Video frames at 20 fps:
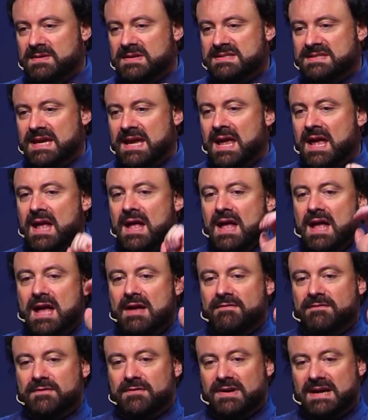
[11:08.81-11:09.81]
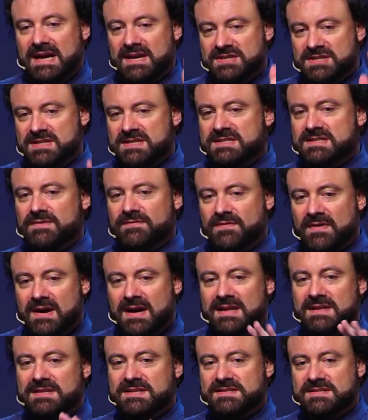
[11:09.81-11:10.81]
You see, if creation is
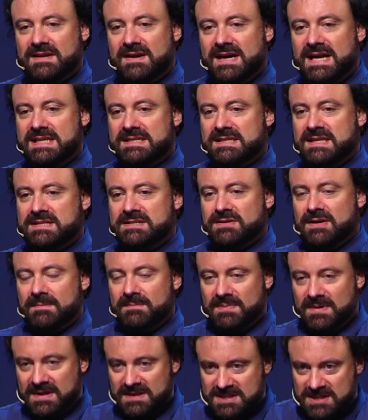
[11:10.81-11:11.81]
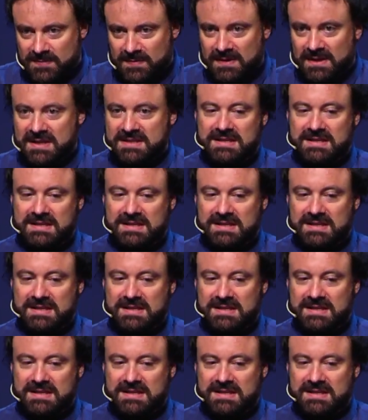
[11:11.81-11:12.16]
divine, science is not possible.